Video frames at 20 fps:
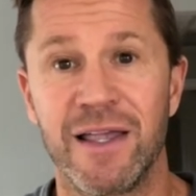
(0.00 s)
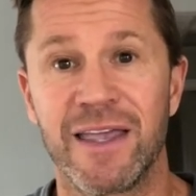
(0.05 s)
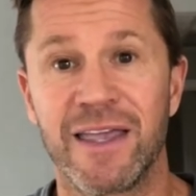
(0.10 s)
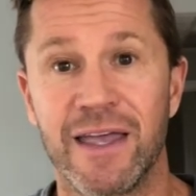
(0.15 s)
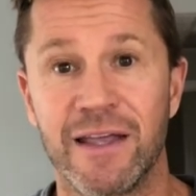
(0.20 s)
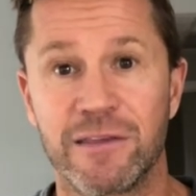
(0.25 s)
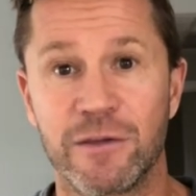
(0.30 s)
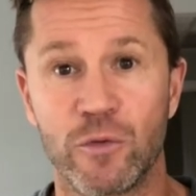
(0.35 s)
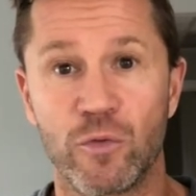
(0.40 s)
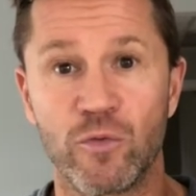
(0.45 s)

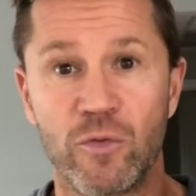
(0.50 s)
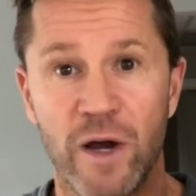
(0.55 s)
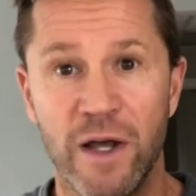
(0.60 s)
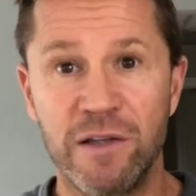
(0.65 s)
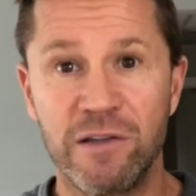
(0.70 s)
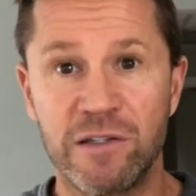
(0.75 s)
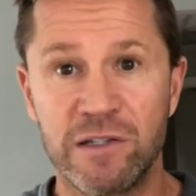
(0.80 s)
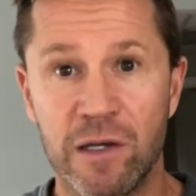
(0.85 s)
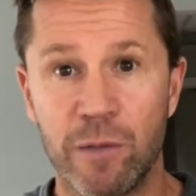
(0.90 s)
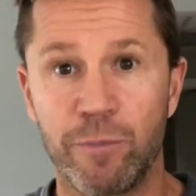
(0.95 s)
get the
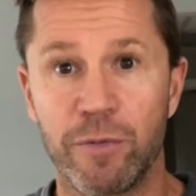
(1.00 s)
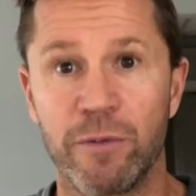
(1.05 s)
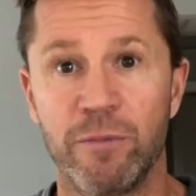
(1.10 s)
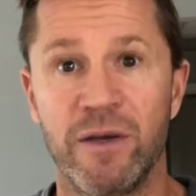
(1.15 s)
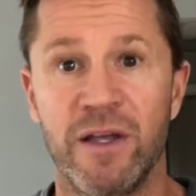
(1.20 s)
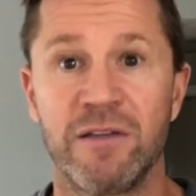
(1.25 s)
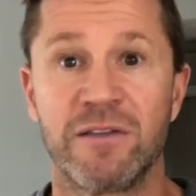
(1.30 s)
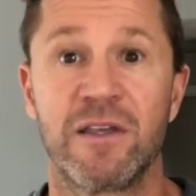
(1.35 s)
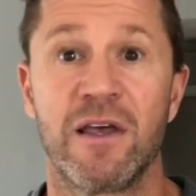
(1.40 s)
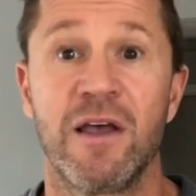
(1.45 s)
right
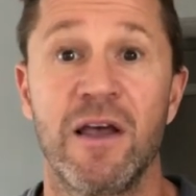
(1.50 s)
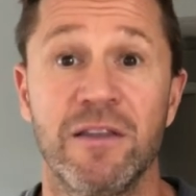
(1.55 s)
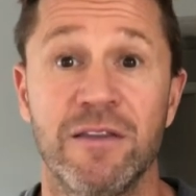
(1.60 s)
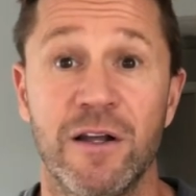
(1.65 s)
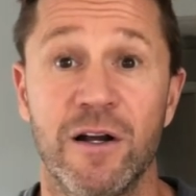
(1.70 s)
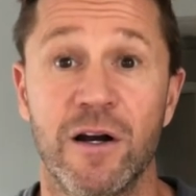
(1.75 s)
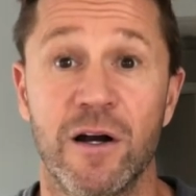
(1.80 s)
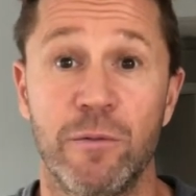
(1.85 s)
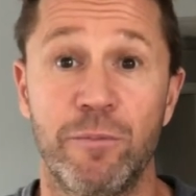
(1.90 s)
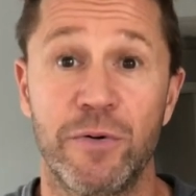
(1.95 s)
supplements
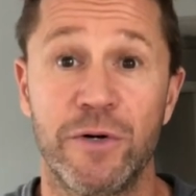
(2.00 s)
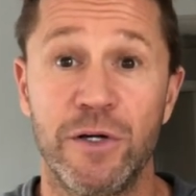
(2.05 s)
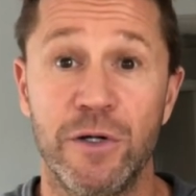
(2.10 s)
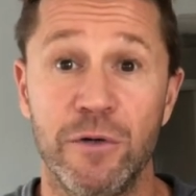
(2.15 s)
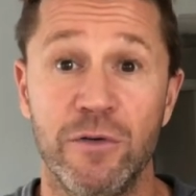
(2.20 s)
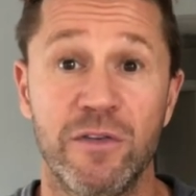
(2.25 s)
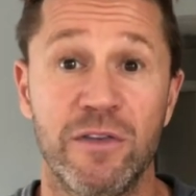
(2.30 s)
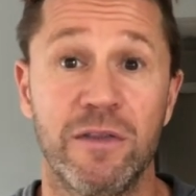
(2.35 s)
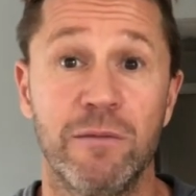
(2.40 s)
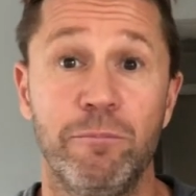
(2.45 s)
that are gonna
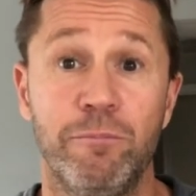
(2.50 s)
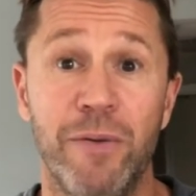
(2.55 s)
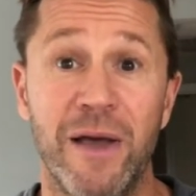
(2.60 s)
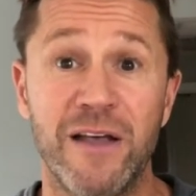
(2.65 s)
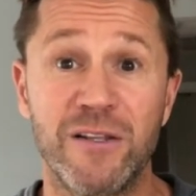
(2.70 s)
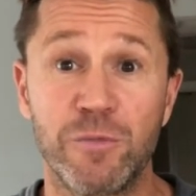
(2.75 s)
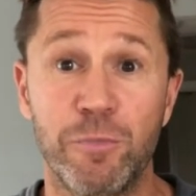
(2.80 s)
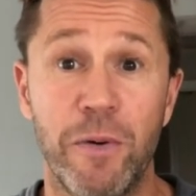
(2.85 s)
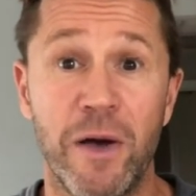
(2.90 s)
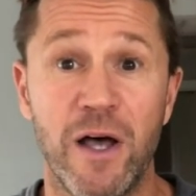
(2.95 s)
produce the
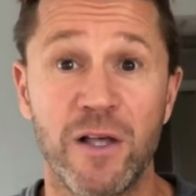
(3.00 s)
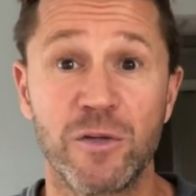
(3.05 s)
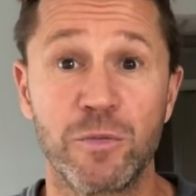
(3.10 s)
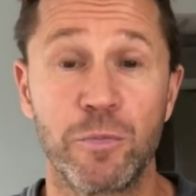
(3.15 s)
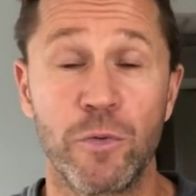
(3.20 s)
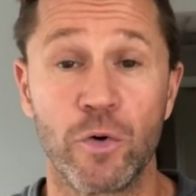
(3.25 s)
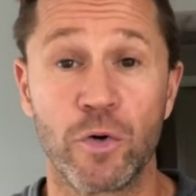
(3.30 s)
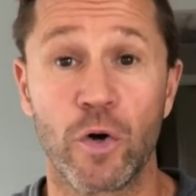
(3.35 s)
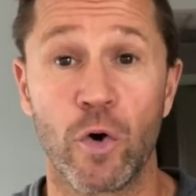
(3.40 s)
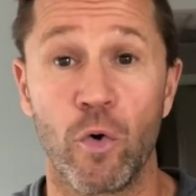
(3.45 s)
best
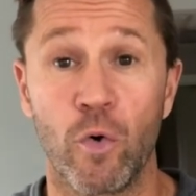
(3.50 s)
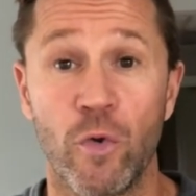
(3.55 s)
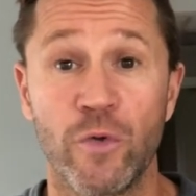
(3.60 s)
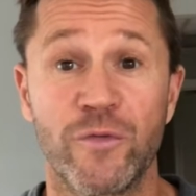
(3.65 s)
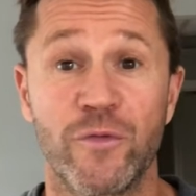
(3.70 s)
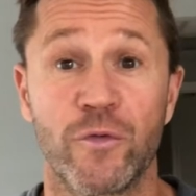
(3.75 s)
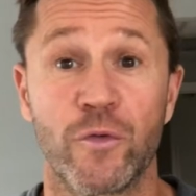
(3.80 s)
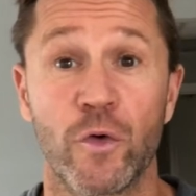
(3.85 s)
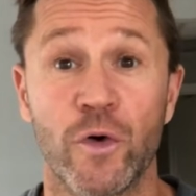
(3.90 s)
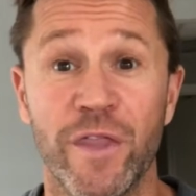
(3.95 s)
possible goals
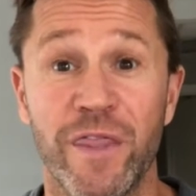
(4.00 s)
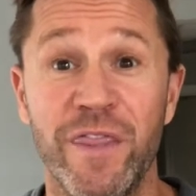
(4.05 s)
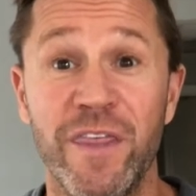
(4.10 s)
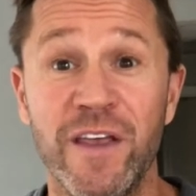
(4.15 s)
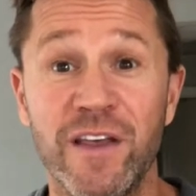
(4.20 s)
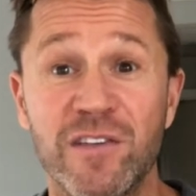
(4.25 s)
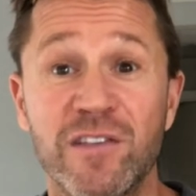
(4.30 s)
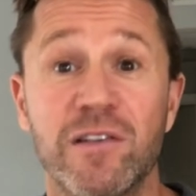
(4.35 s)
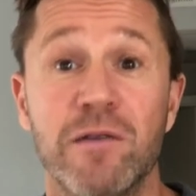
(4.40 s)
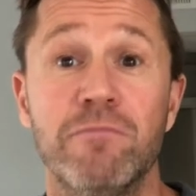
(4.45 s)
for
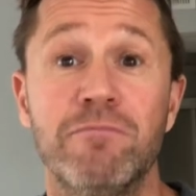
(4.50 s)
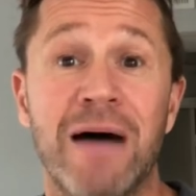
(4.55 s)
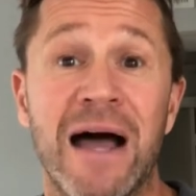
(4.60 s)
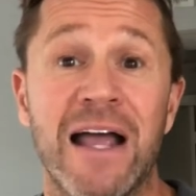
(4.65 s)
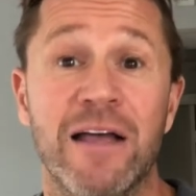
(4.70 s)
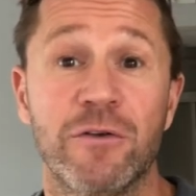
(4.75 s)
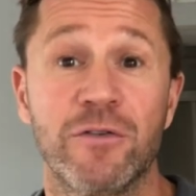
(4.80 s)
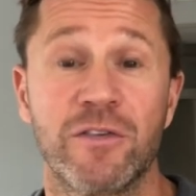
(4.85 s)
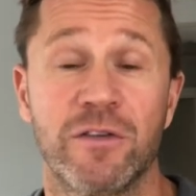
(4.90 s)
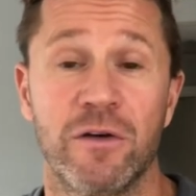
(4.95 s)
this
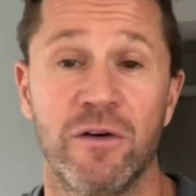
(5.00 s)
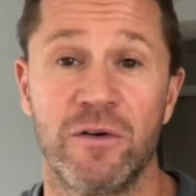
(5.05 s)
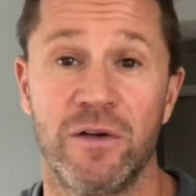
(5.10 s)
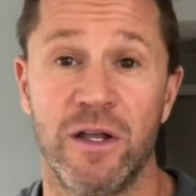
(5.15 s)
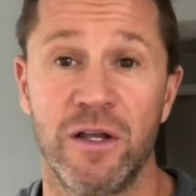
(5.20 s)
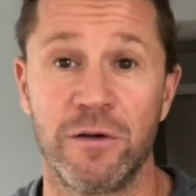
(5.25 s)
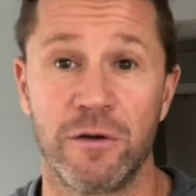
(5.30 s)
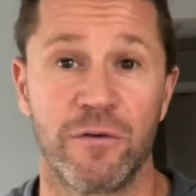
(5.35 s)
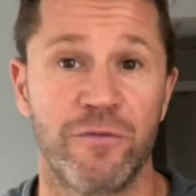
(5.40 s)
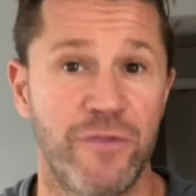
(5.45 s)
milestone
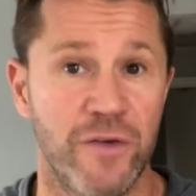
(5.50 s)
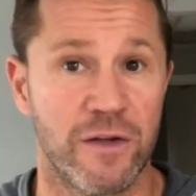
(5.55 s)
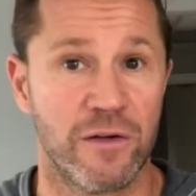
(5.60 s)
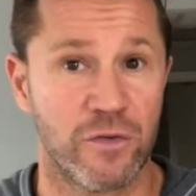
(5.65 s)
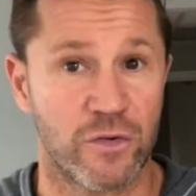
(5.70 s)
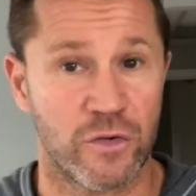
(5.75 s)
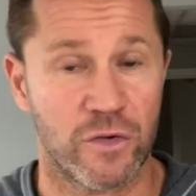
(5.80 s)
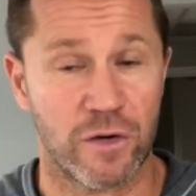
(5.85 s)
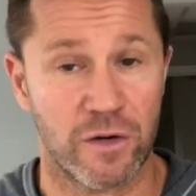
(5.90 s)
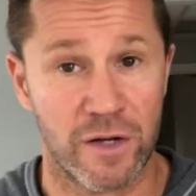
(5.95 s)
in your
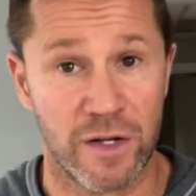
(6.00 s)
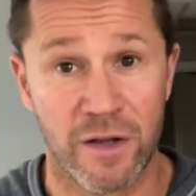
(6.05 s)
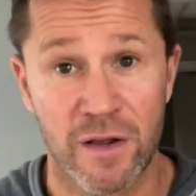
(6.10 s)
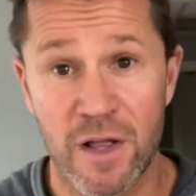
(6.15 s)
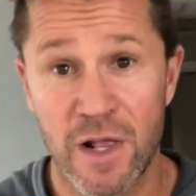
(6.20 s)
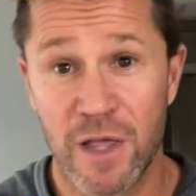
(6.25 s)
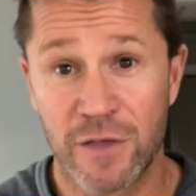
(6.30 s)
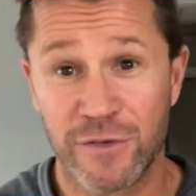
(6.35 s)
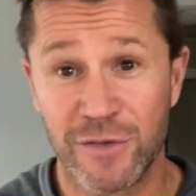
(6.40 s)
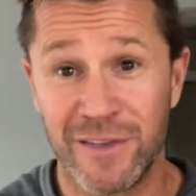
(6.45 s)
fitness journey.
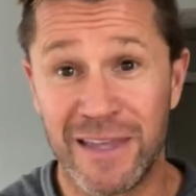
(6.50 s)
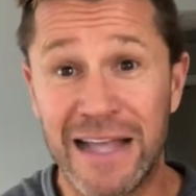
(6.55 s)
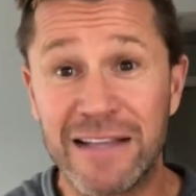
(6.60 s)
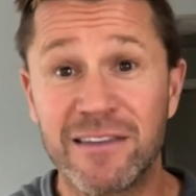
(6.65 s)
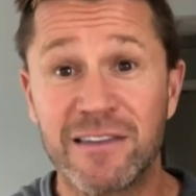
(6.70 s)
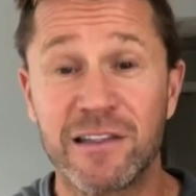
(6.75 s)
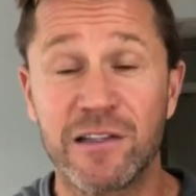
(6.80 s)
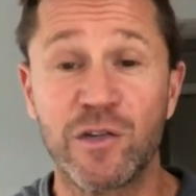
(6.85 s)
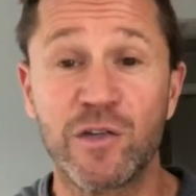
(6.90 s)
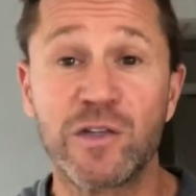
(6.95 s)
So
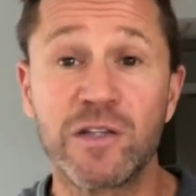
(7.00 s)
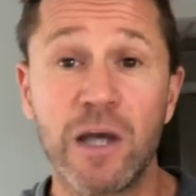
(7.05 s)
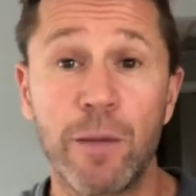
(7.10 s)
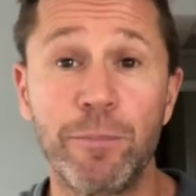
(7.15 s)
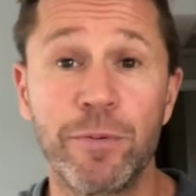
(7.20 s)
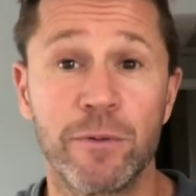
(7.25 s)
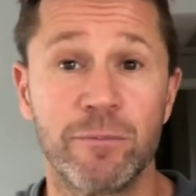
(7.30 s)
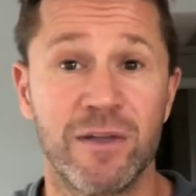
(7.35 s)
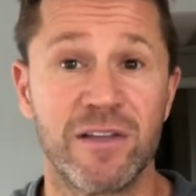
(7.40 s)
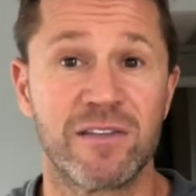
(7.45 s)
that's the
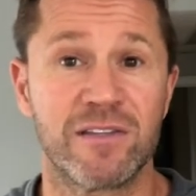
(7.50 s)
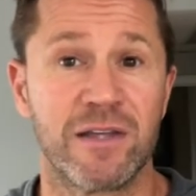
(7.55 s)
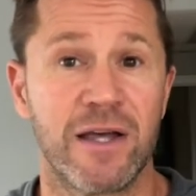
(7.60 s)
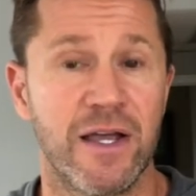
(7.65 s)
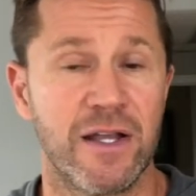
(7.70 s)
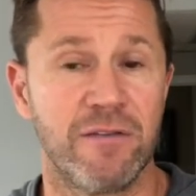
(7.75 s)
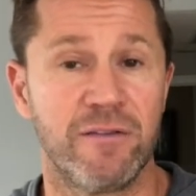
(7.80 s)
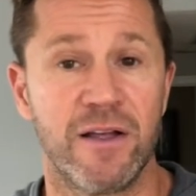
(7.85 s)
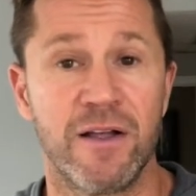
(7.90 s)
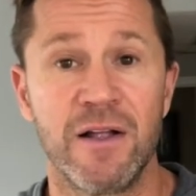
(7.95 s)
supplement
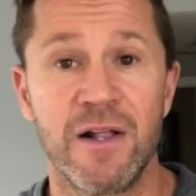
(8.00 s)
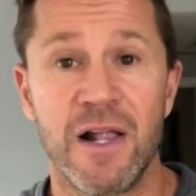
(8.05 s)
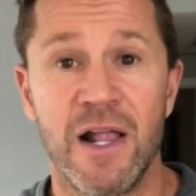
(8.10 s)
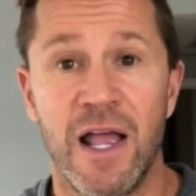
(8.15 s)
side of it.